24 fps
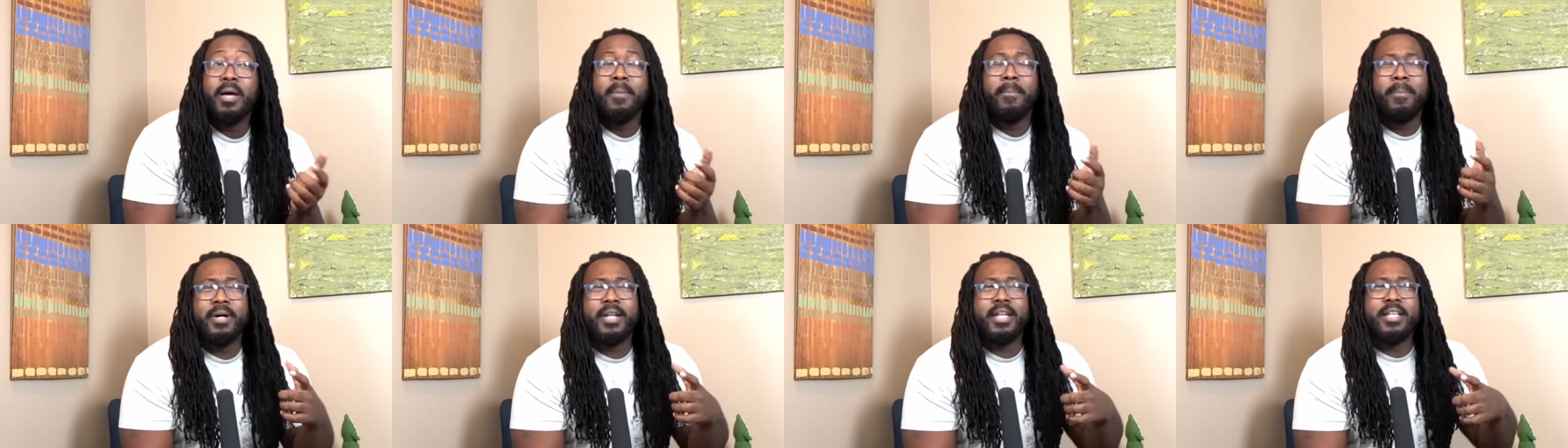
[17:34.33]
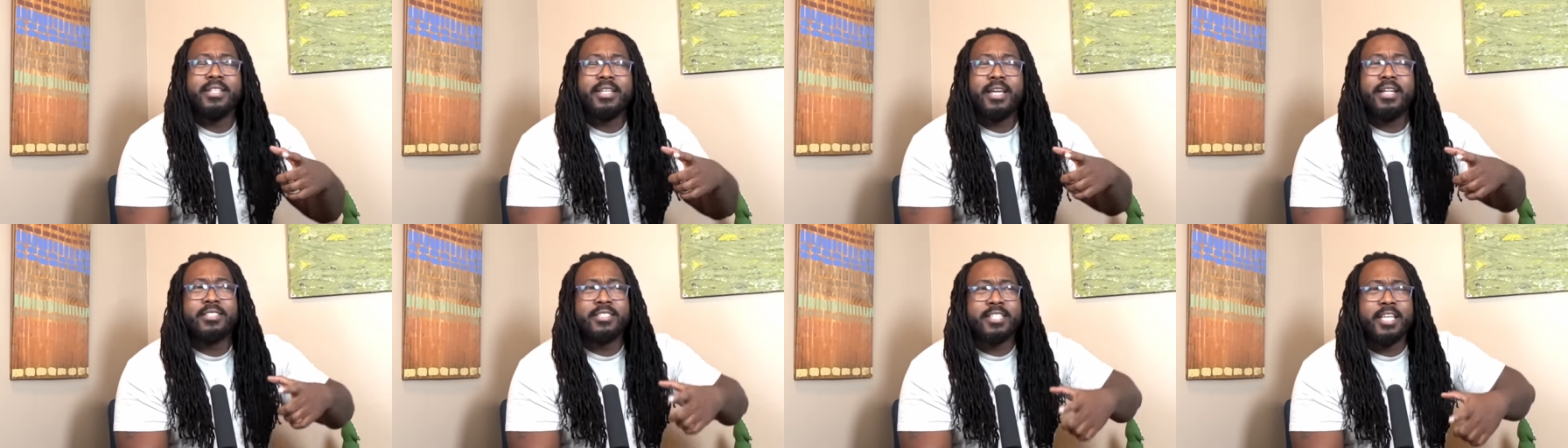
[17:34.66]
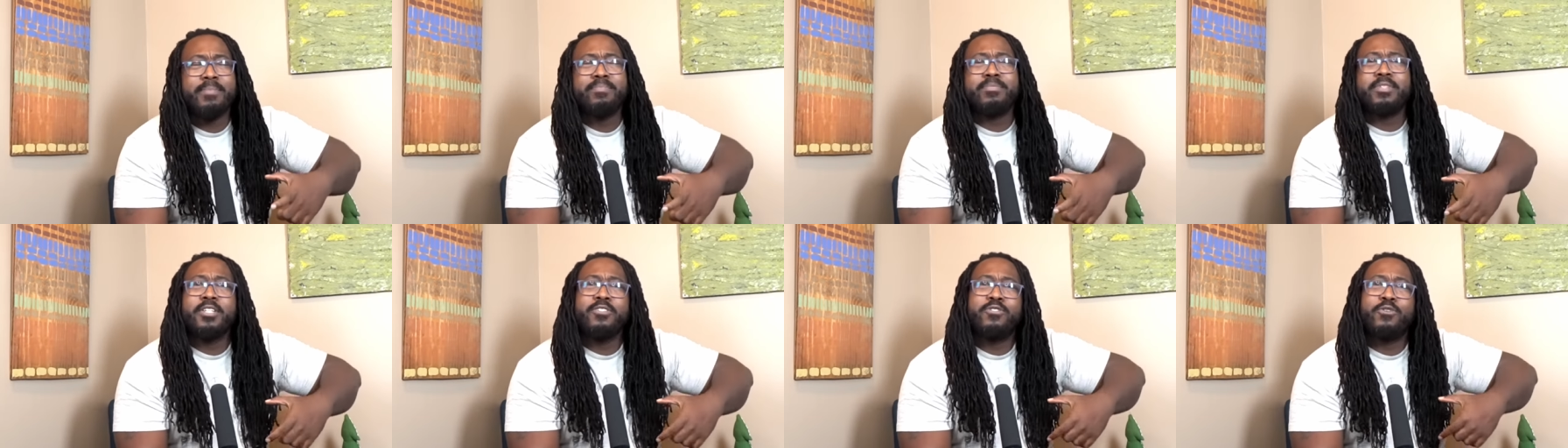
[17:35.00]
but in
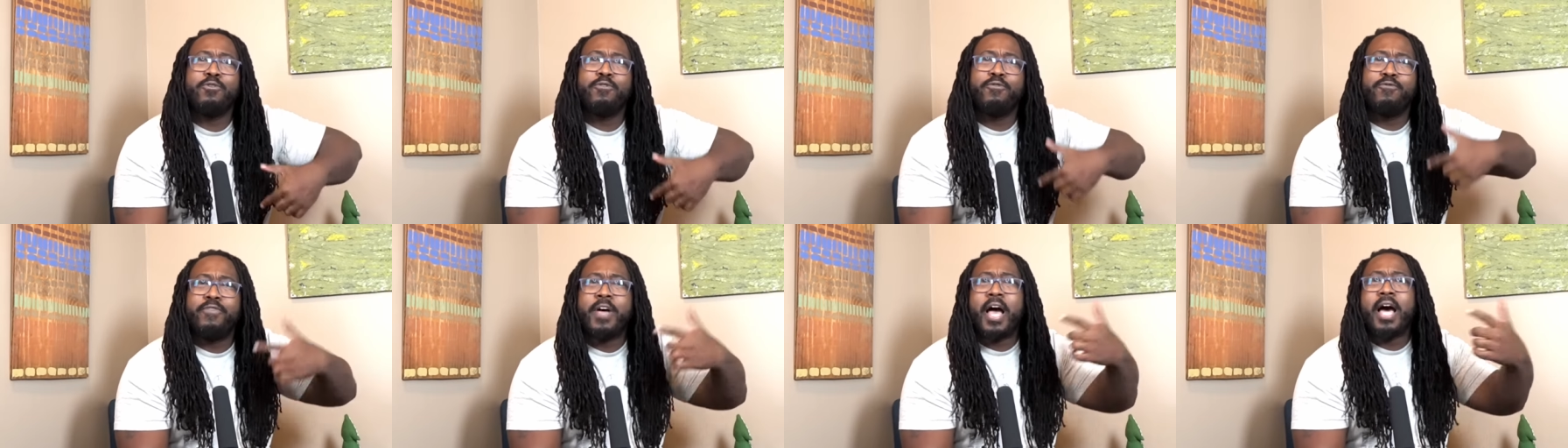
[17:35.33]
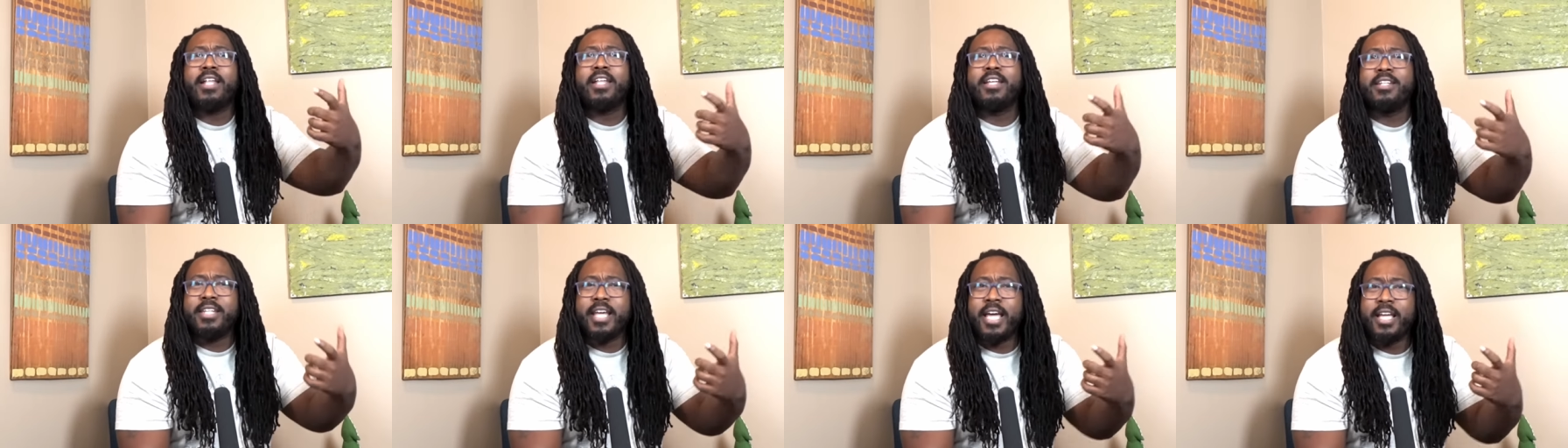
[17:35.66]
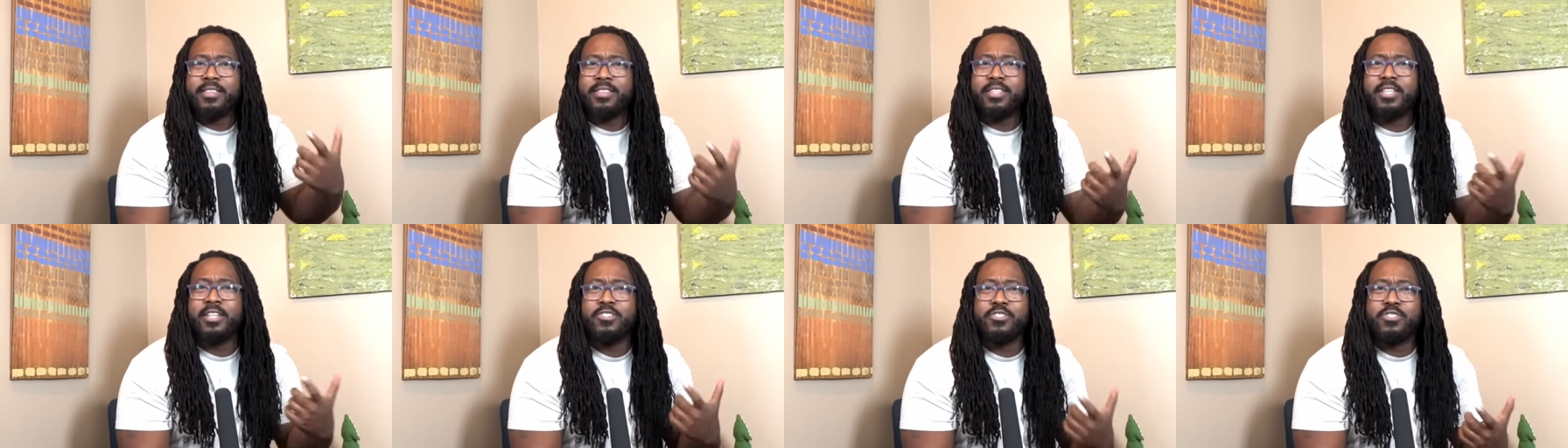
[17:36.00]
attempting to
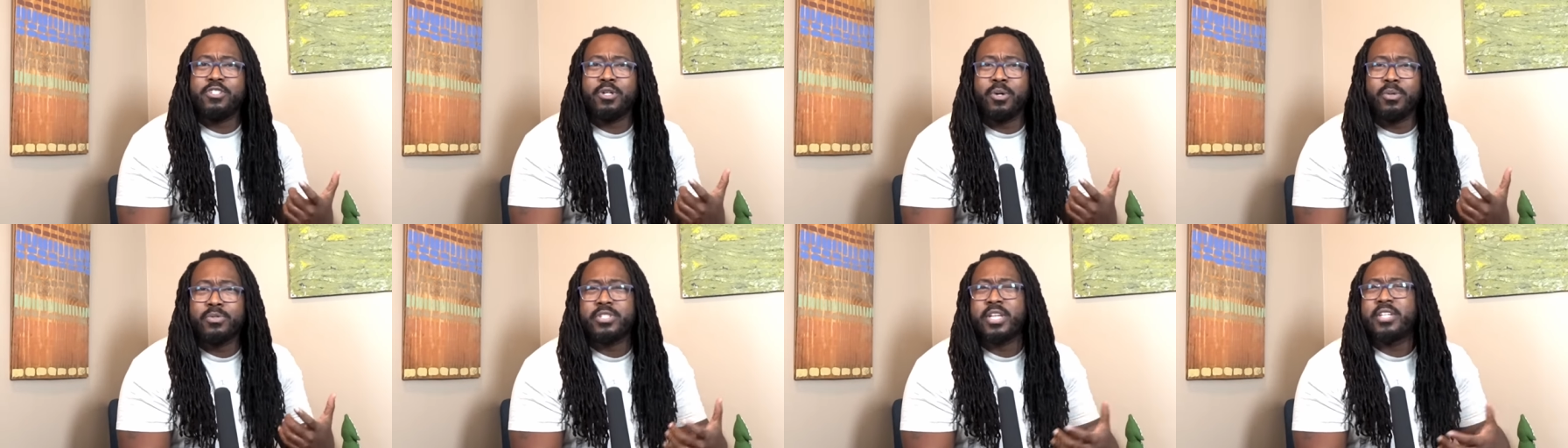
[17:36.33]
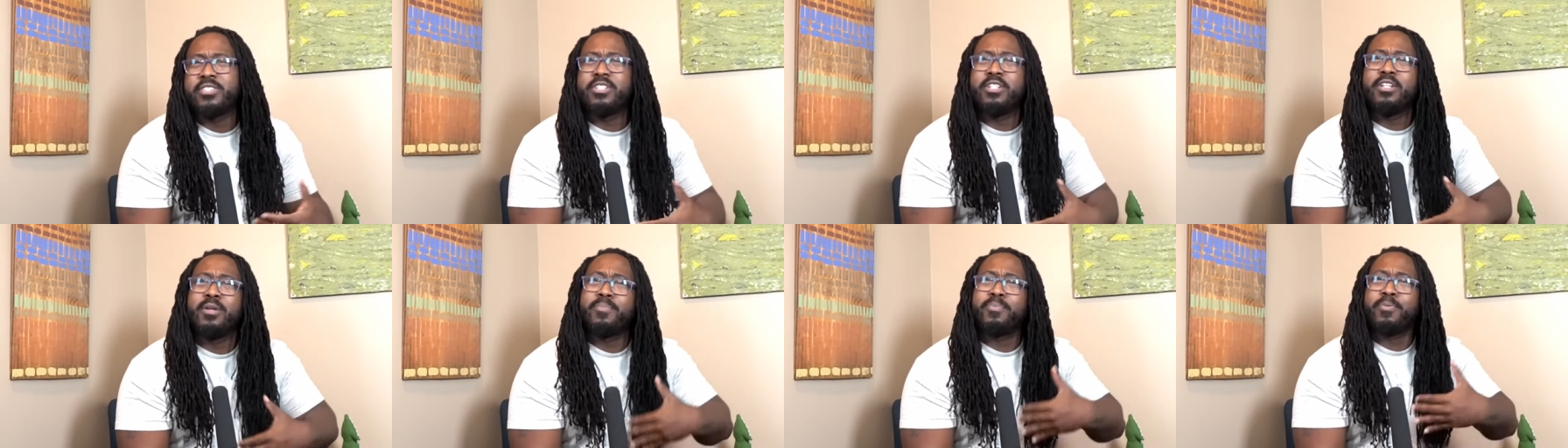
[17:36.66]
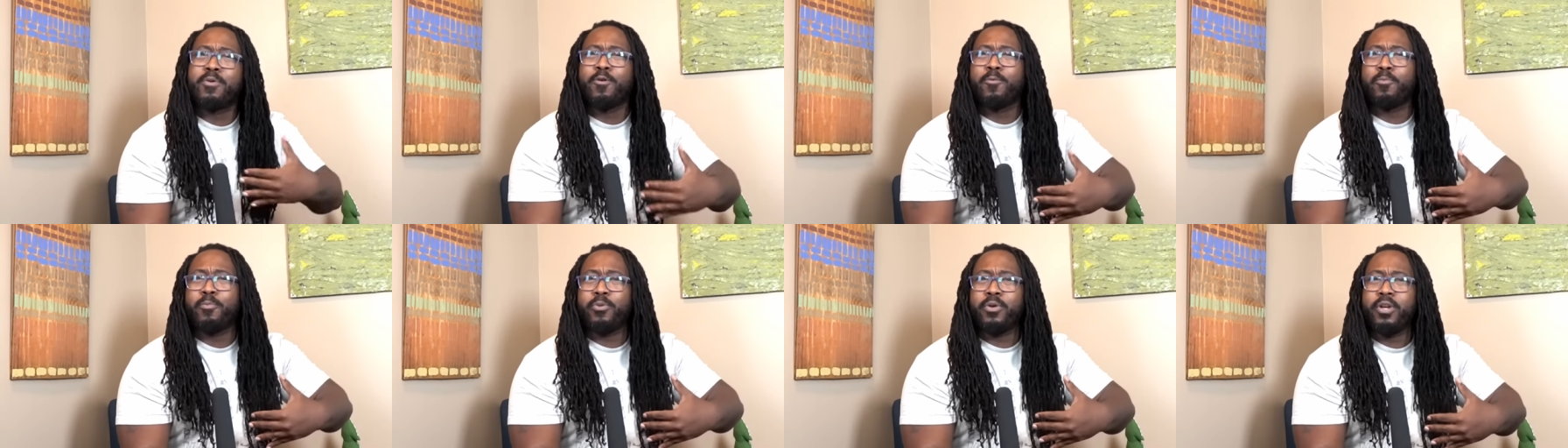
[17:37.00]
validate these jokes as an
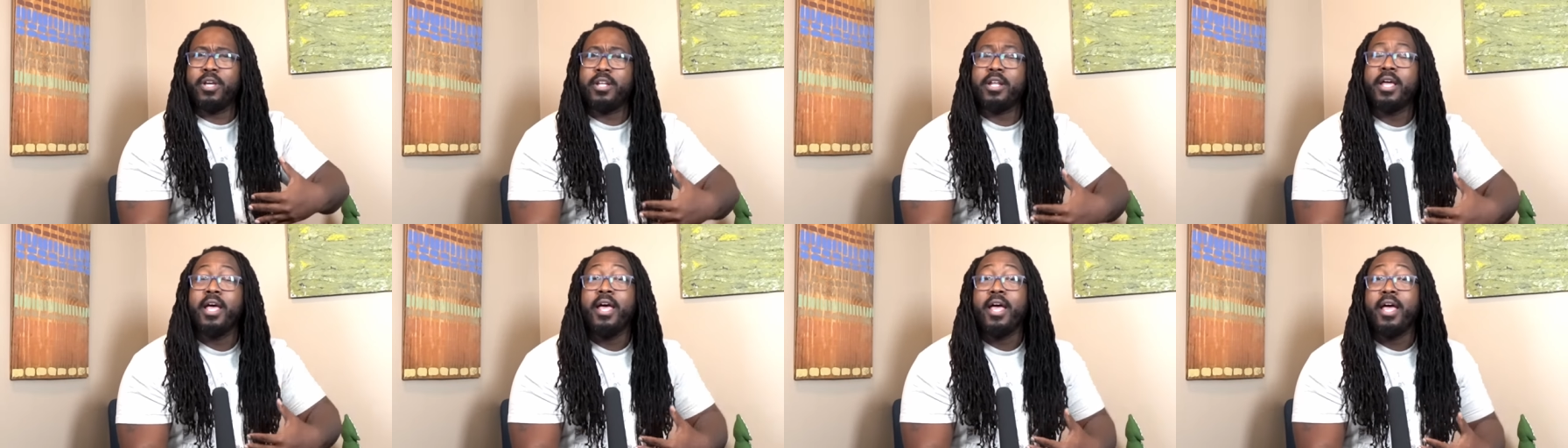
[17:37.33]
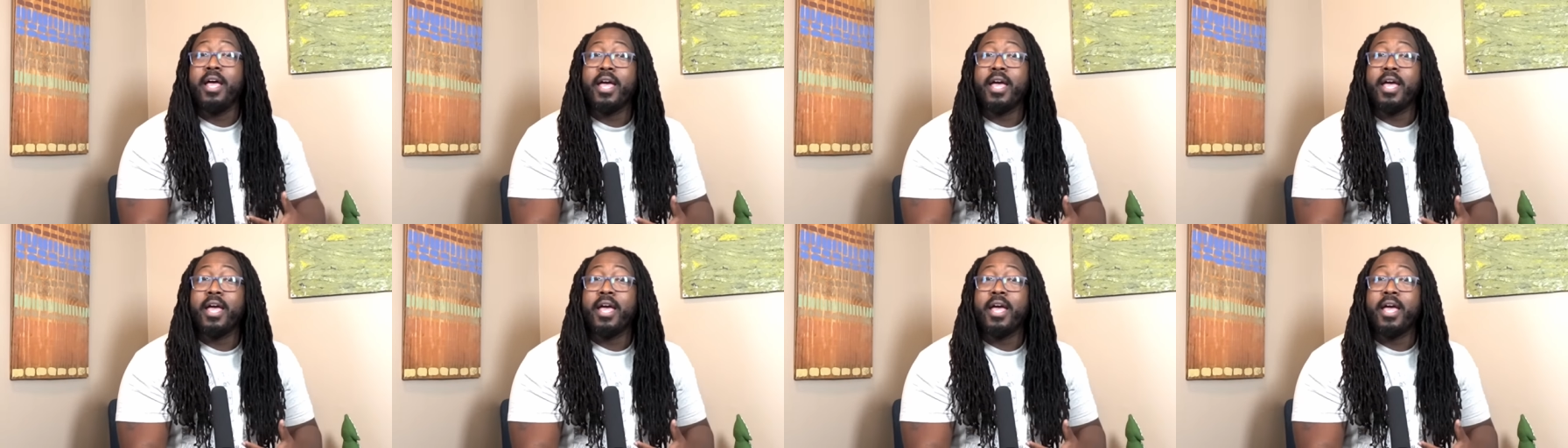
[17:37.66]
appropriate